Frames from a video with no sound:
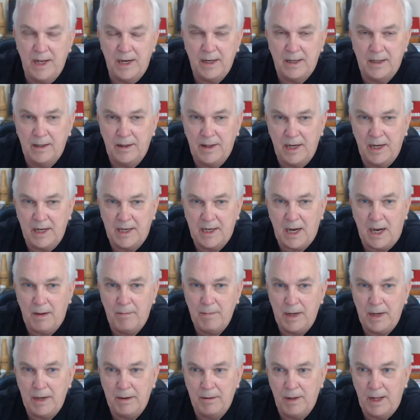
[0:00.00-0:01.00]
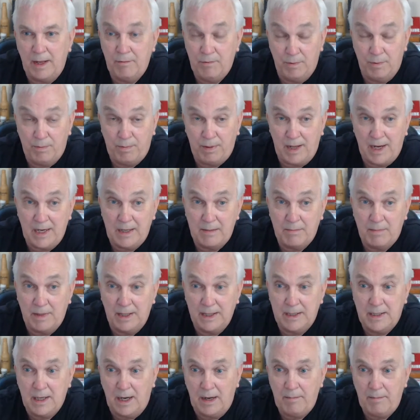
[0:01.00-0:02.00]
They comment, they reply to
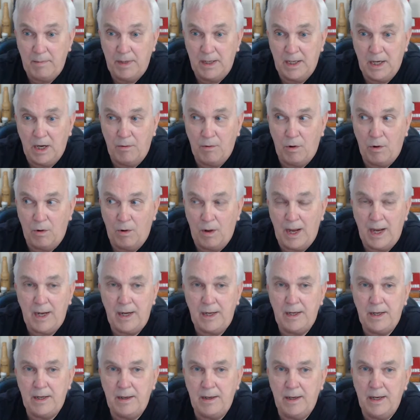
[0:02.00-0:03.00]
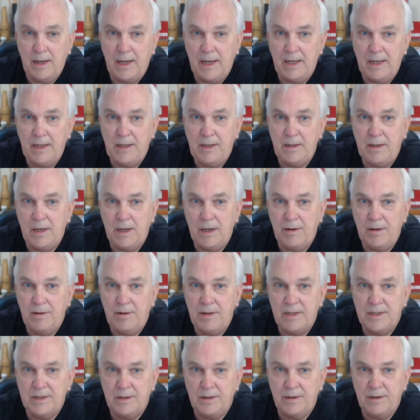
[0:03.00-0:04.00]
my comment and go, well, how do you
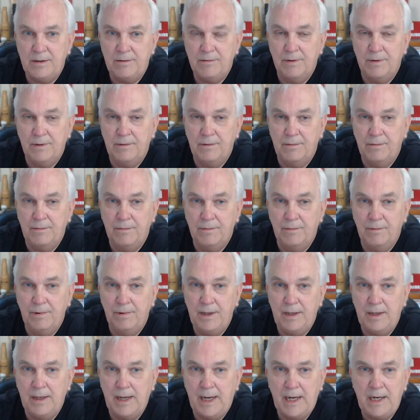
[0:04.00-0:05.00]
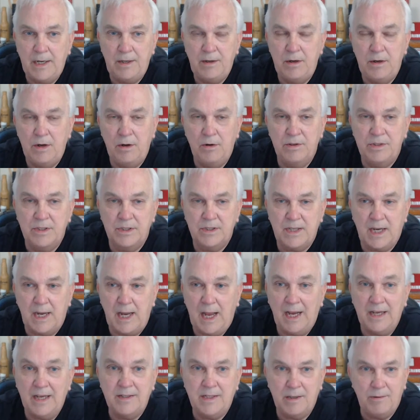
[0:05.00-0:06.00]
know these aren't real? How do you know it's a
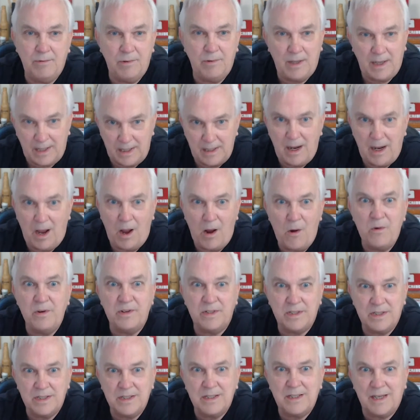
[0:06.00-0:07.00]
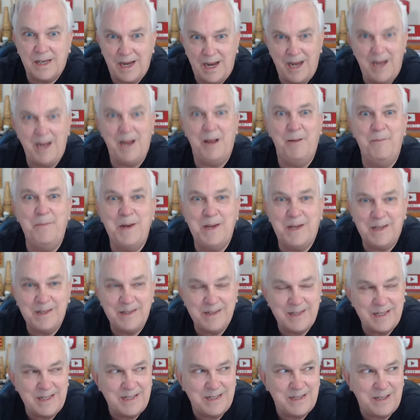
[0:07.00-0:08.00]
scam? I said, well, I know it's a scam
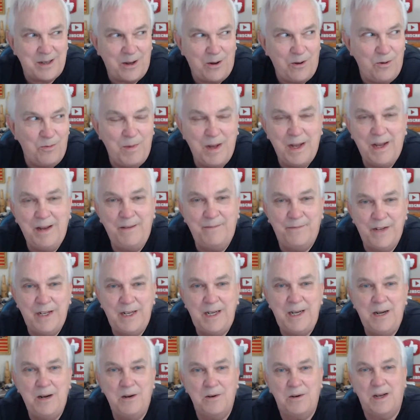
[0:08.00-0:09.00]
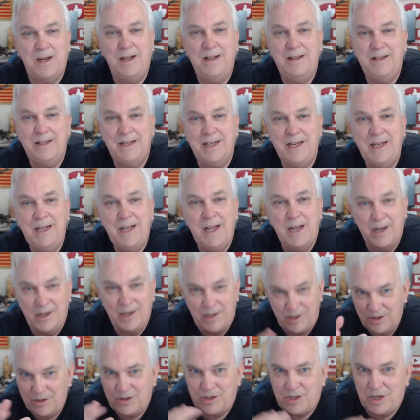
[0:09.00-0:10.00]
because he stole my video content.
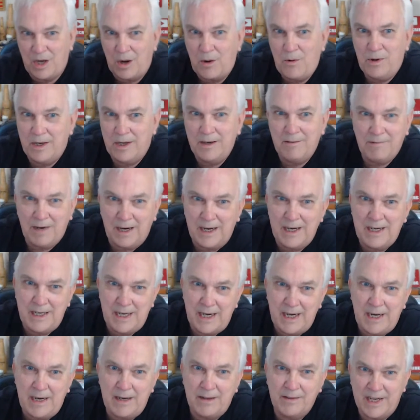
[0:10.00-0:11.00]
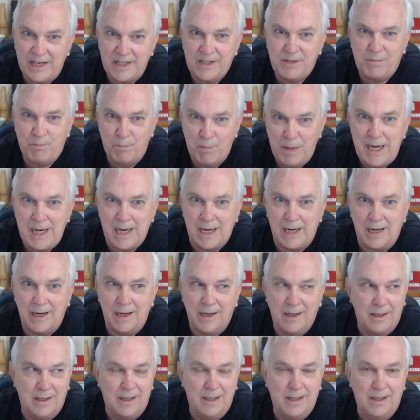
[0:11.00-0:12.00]
You're showing it right now. That's
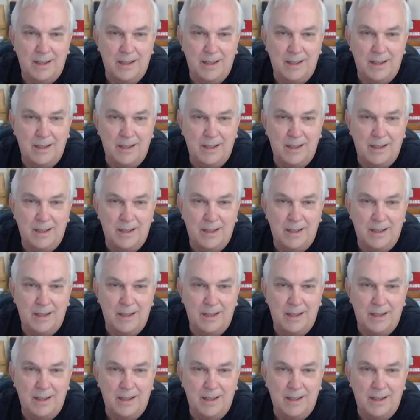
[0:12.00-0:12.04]
me.